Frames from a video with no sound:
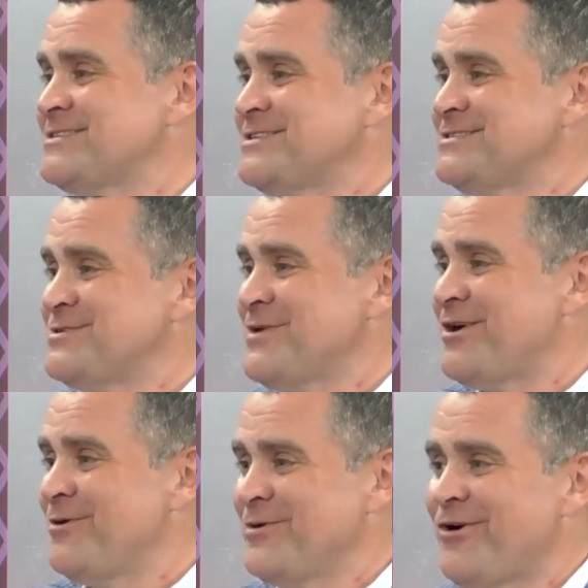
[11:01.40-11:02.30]
Because, you know, we
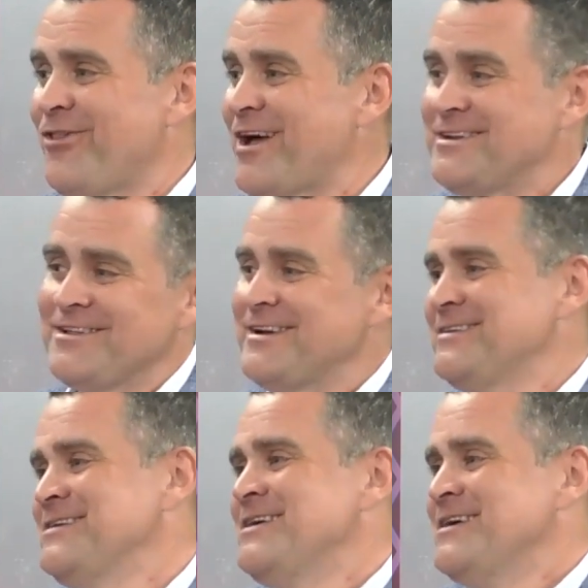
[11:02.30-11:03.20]
all, we all like to, like,
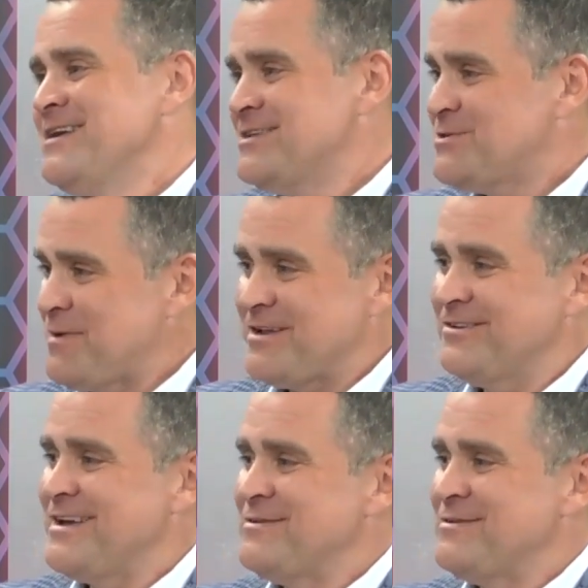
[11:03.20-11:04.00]
speculate